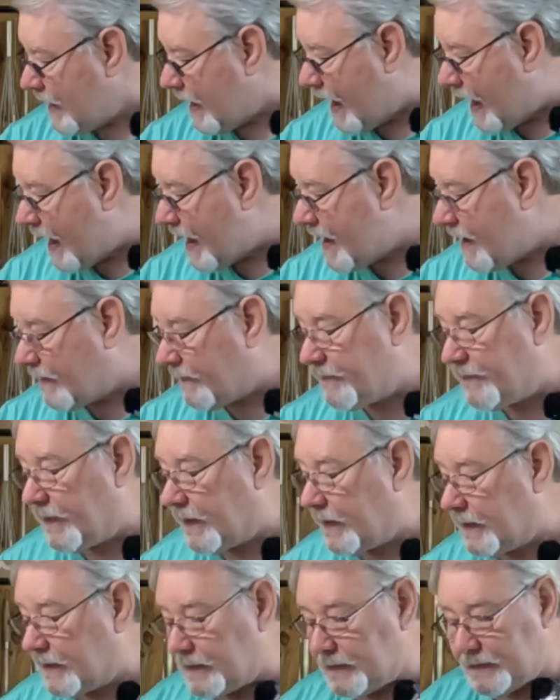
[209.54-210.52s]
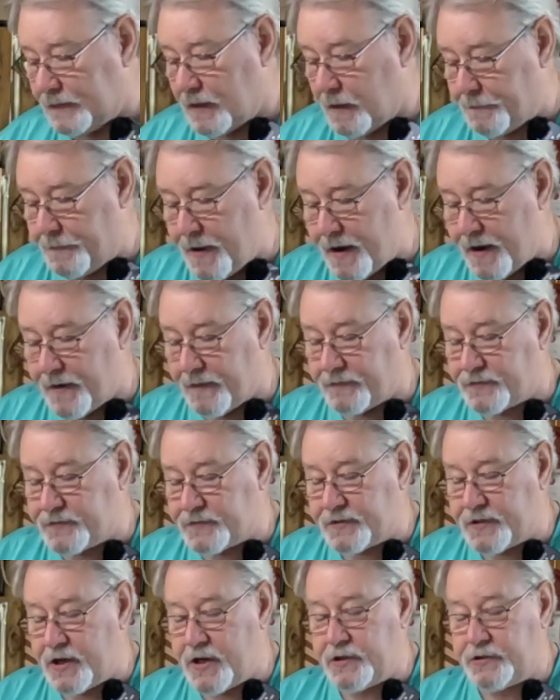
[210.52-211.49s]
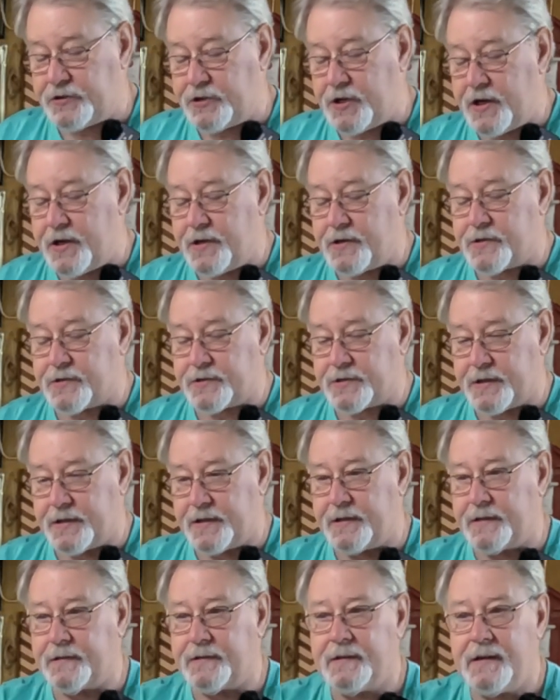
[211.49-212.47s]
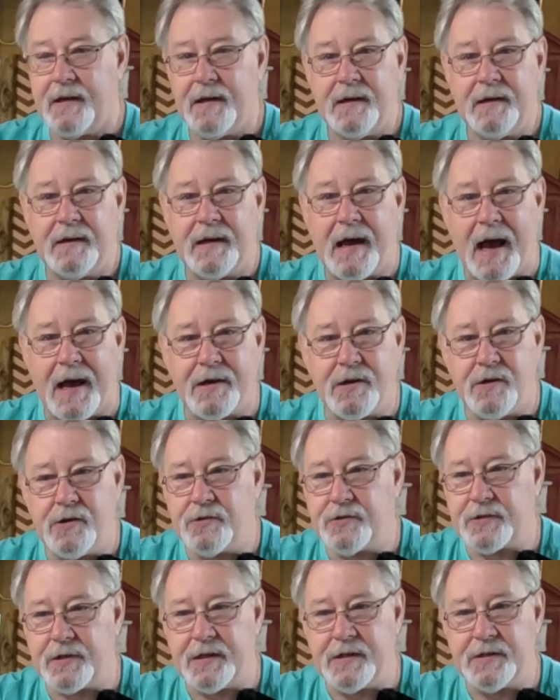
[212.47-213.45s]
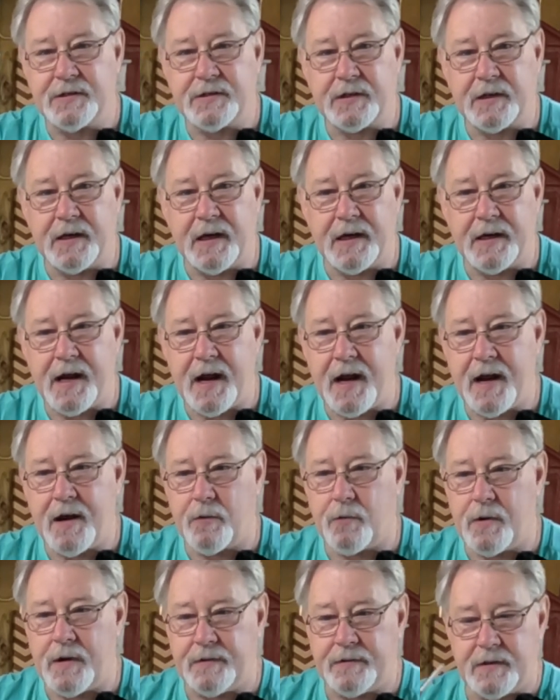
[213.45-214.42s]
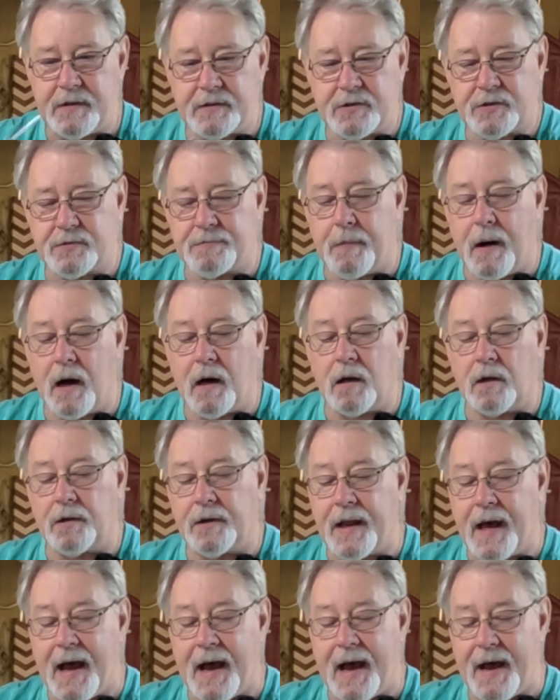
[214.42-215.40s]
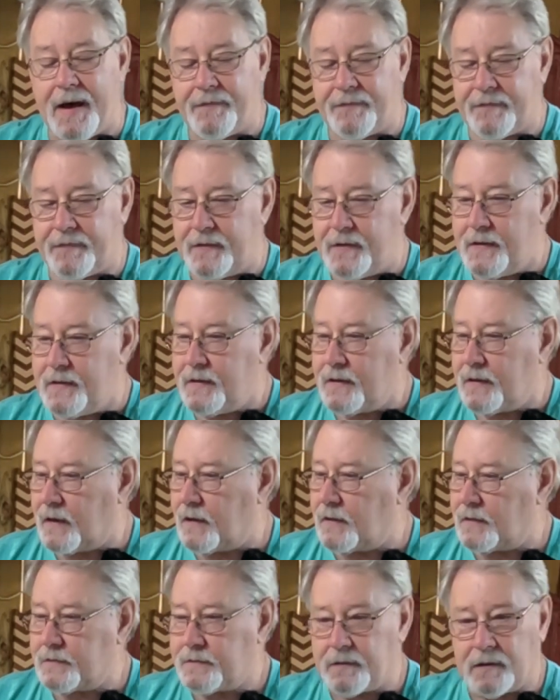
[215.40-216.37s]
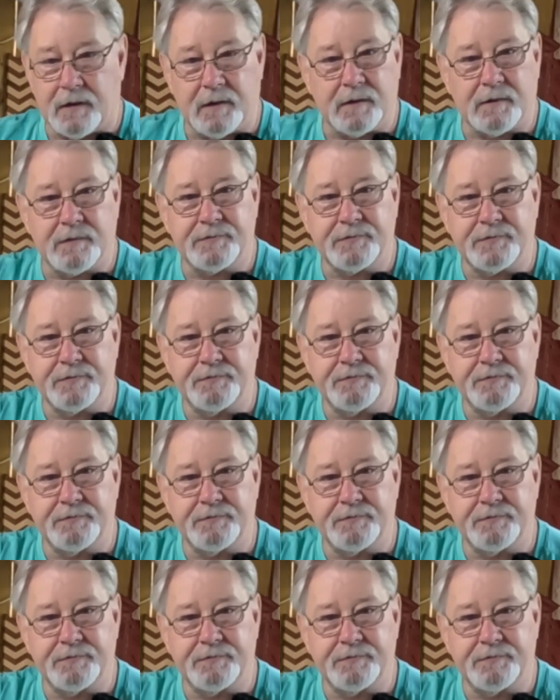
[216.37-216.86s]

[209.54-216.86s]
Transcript: I have a pair of shears here. I use these to cut hair with. They're a small knife, small